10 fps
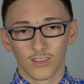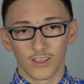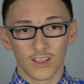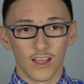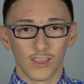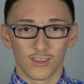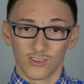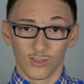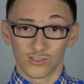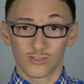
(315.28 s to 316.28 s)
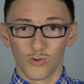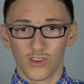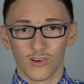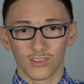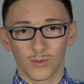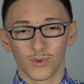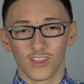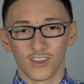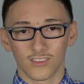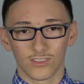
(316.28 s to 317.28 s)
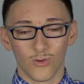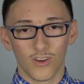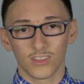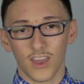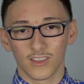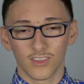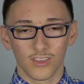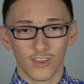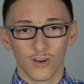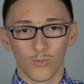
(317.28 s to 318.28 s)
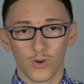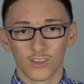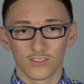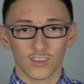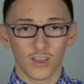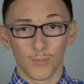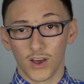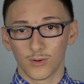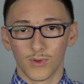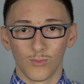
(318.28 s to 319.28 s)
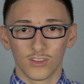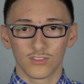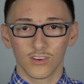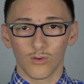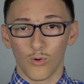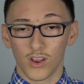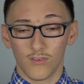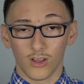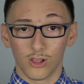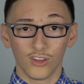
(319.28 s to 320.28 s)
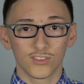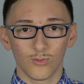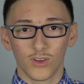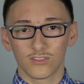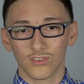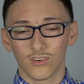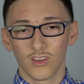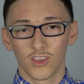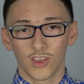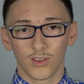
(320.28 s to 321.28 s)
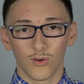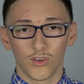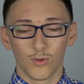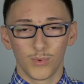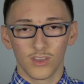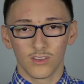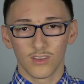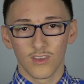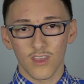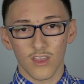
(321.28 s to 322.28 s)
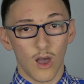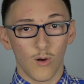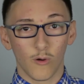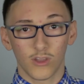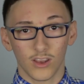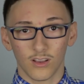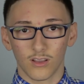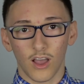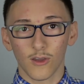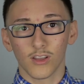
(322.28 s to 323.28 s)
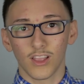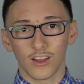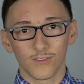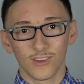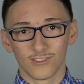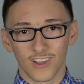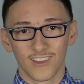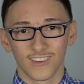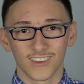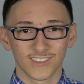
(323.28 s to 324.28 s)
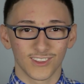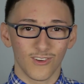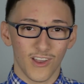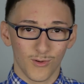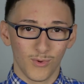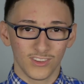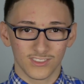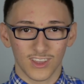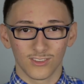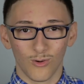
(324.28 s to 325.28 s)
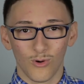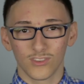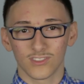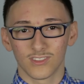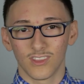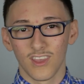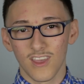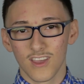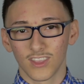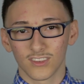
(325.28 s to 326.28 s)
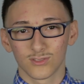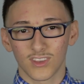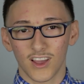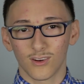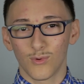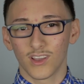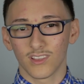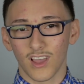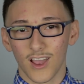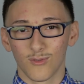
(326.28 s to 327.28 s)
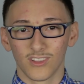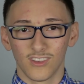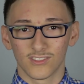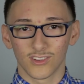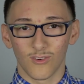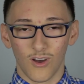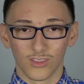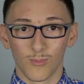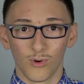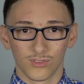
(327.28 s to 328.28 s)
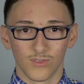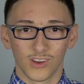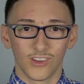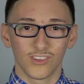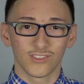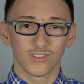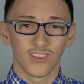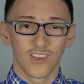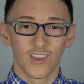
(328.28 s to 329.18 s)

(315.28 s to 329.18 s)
like, not like, you know, school year or anything, but like during the end of the year when it's like about to be winter or even close to winter, you know, it'll be, I'll get a lot of views because, you know, everyone's indoors and that's kind of when I release, you know, the most videos.